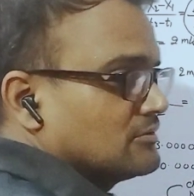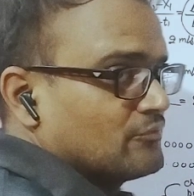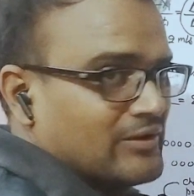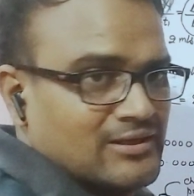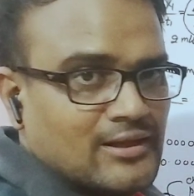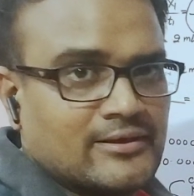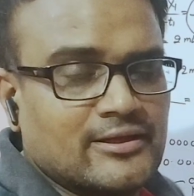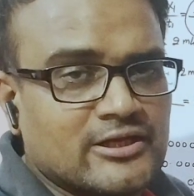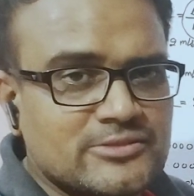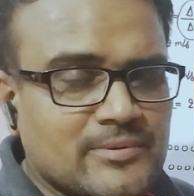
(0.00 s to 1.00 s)
Well, I
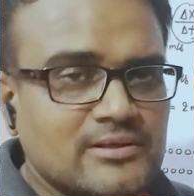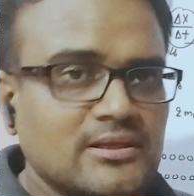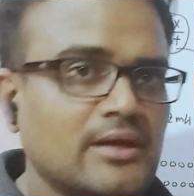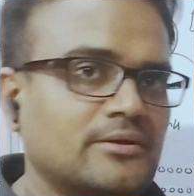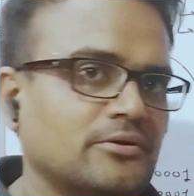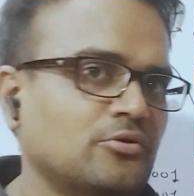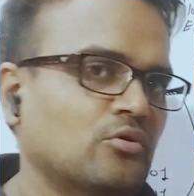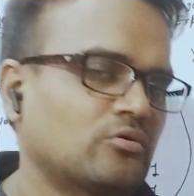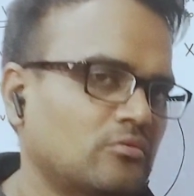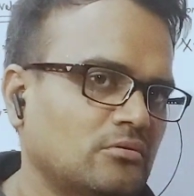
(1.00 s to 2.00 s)
can expect that you
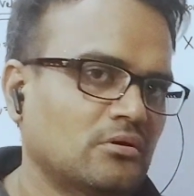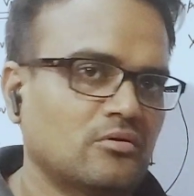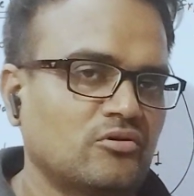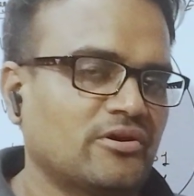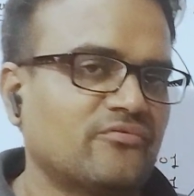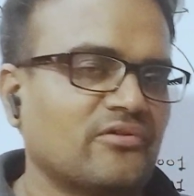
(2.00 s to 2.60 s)
are all already